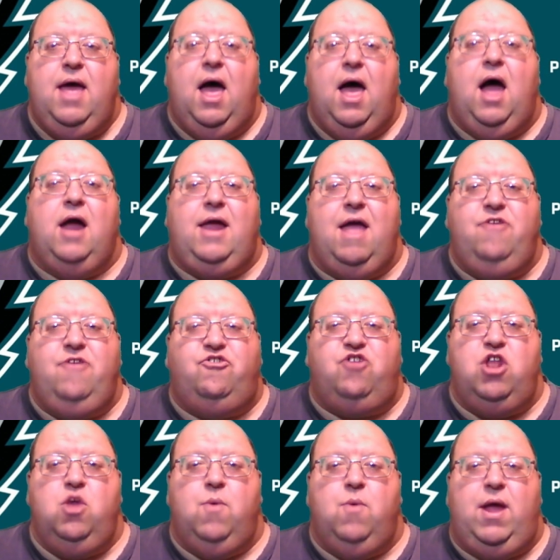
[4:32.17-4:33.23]
against the
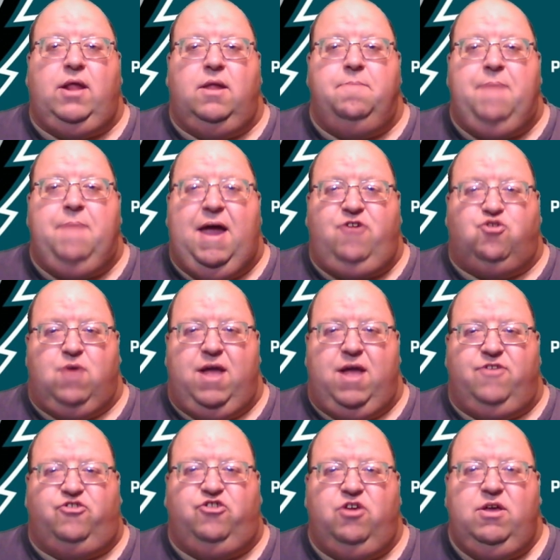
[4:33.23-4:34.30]
New England
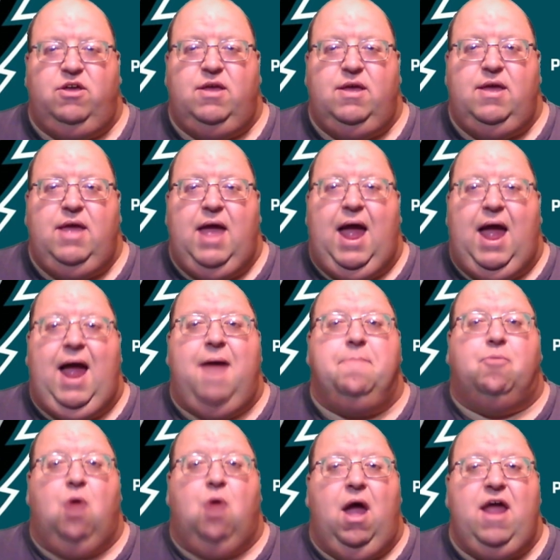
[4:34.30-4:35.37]
Patriots. And
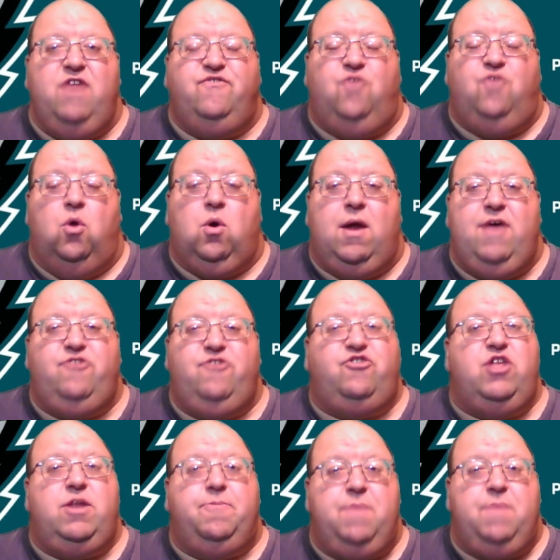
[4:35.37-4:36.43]
Brian Flores, the
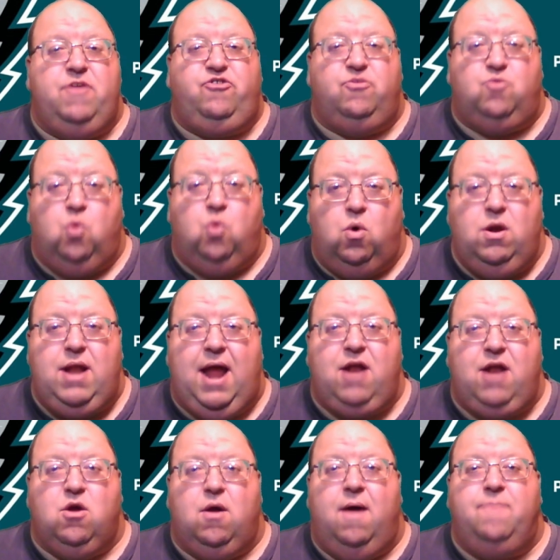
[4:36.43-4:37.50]
defensive
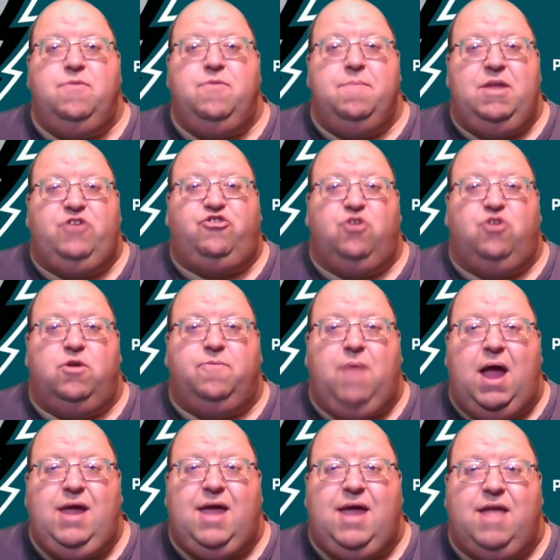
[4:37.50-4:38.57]
coordinator of the Minnesota
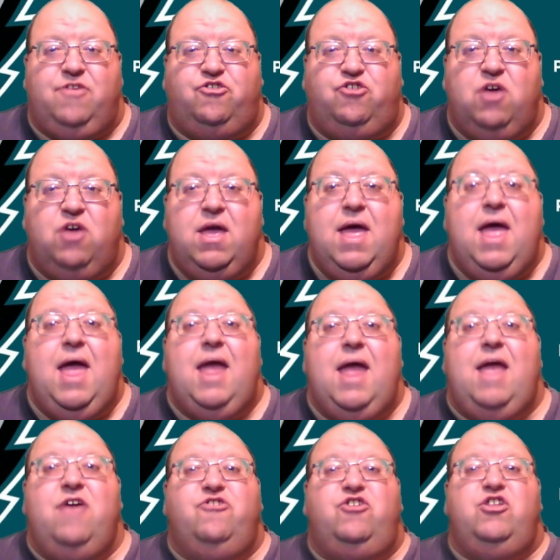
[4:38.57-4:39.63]
Vikings,
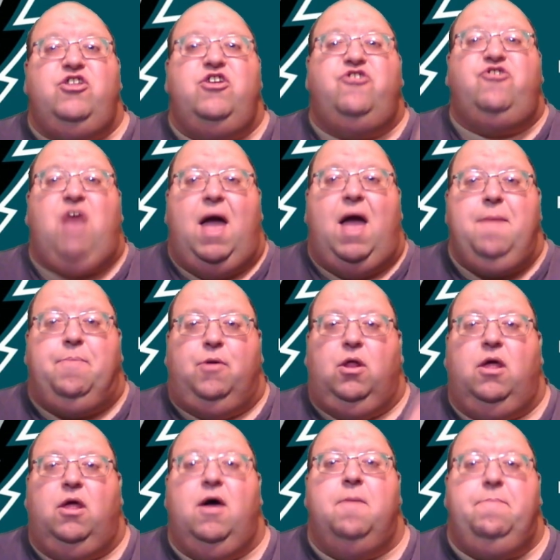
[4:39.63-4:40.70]
is a
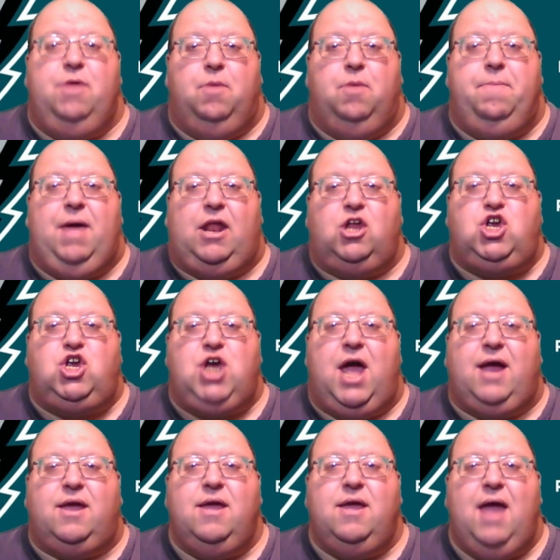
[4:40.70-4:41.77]
disciple of Bill
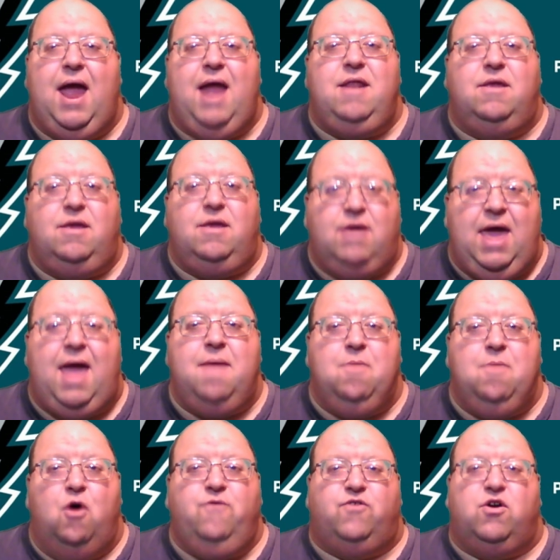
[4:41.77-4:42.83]
Belichick and came
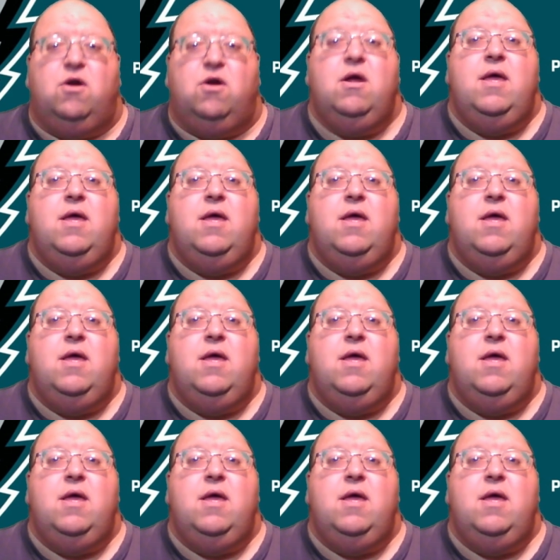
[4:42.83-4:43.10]
over